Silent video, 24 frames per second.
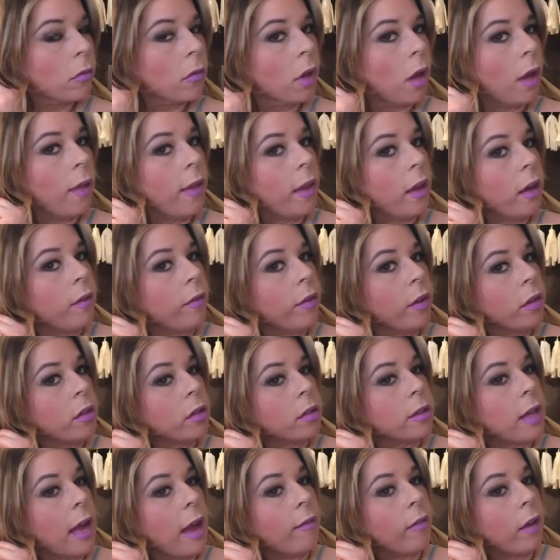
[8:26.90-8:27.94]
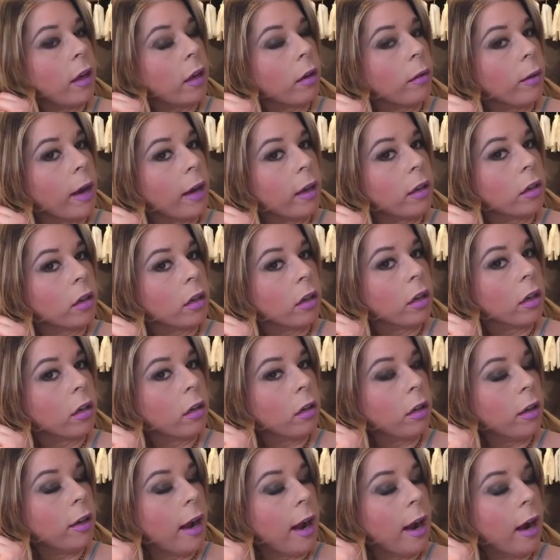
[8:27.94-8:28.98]
And then if you just have like a regular
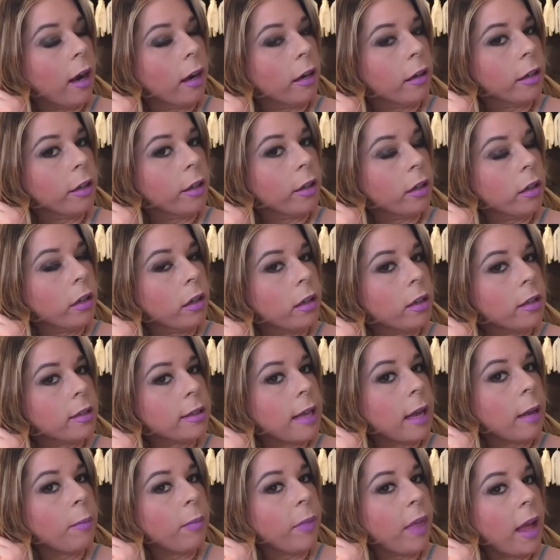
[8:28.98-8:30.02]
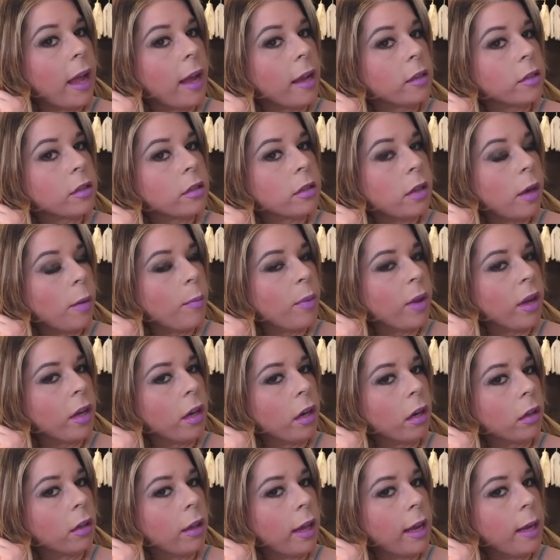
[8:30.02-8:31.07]
curling iron, you can do the same thing, just don't put
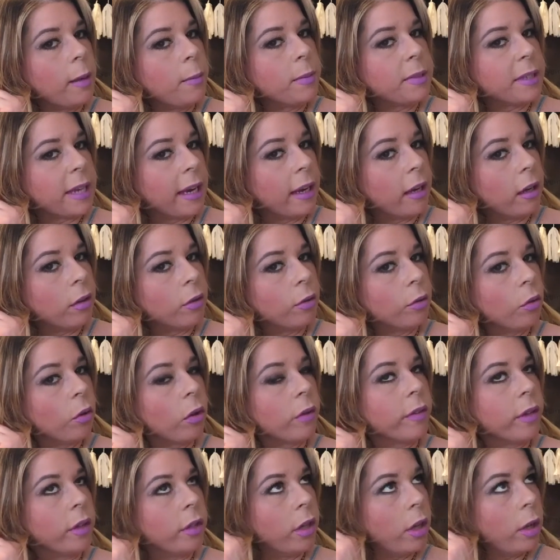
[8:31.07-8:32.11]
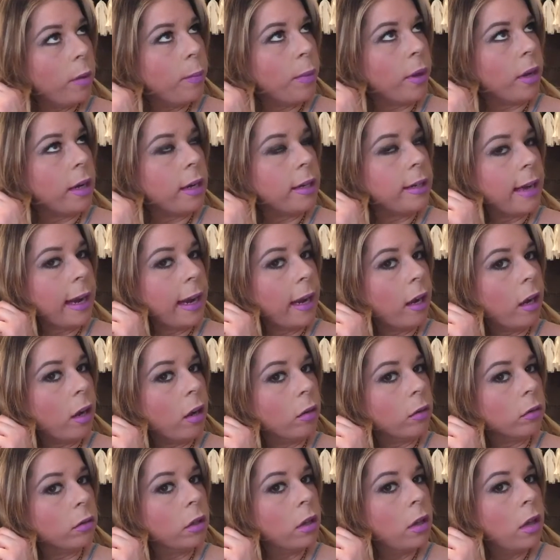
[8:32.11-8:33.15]
your clamp down, or if you do put it
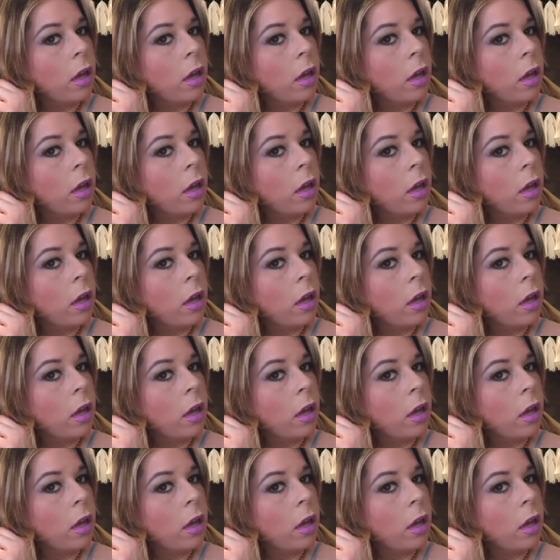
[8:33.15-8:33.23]
down,